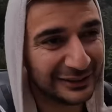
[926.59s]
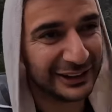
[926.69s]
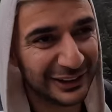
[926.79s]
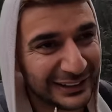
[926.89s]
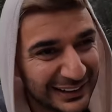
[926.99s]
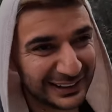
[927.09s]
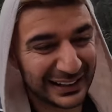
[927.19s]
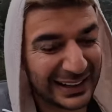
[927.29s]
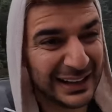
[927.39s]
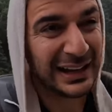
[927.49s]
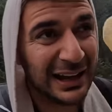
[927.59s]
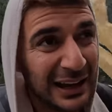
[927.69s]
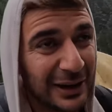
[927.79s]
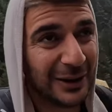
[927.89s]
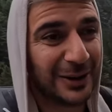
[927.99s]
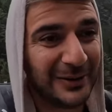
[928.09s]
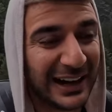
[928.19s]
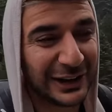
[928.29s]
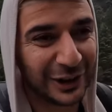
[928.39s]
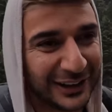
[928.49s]
We got this. Oh
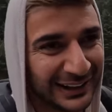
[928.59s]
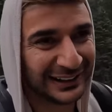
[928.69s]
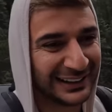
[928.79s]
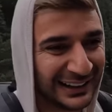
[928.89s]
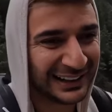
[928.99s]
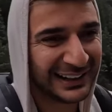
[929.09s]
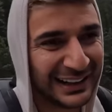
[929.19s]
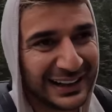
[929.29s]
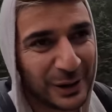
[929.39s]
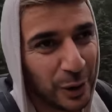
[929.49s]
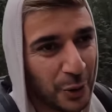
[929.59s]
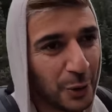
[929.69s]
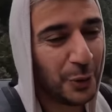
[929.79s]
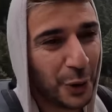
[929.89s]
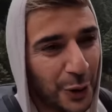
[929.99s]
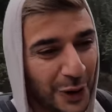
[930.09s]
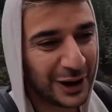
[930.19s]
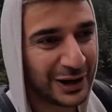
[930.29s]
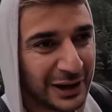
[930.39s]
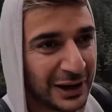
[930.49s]
my god. Woo.
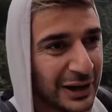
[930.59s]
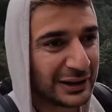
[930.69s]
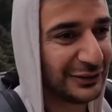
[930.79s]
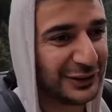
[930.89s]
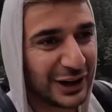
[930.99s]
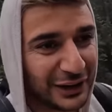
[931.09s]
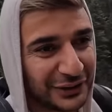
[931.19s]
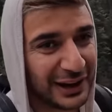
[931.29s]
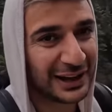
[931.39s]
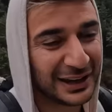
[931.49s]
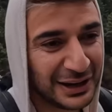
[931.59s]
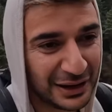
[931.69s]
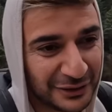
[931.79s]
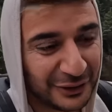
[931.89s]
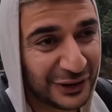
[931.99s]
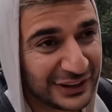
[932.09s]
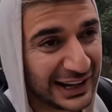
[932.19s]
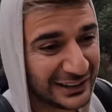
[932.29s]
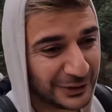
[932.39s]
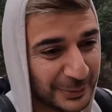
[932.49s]
Giving you guys
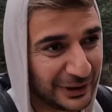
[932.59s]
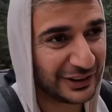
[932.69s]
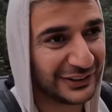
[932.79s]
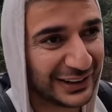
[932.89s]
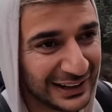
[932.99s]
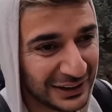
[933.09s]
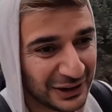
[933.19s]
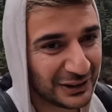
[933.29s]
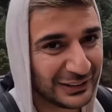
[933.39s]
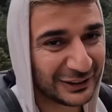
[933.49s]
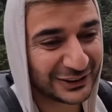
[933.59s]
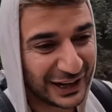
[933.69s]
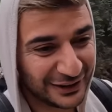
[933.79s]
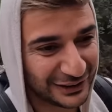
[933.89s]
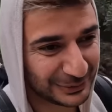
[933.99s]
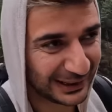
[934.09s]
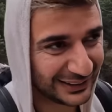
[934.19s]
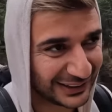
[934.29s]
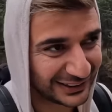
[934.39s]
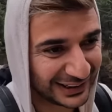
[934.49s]
first-hand experience of how scary this
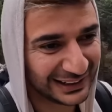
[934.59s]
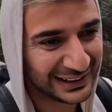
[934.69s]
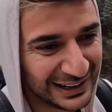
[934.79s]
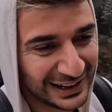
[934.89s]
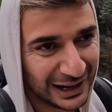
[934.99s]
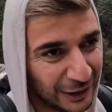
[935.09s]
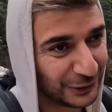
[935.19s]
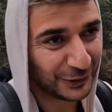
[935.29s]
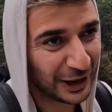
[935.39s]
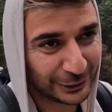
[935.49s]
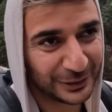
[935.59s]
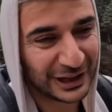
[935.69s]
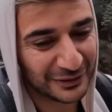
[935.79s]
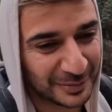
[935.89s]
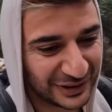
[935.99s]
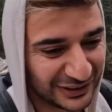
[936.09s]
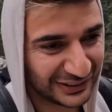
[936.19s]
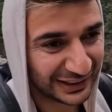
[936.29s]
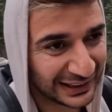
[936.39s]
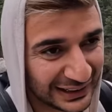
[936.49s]
place is. I was alright on all the other
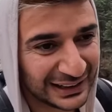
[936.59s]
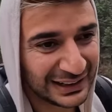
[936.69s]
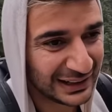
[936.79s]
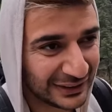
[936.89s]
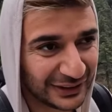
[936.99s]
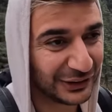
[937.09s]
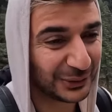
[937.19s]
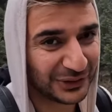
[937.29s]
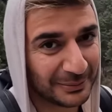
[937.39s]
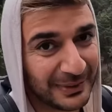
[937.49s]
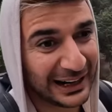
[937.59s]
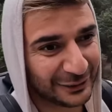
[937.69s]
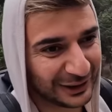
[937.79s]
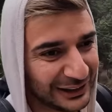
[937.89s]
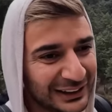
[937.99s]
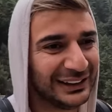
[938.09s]
bridges, but this one's a mad one.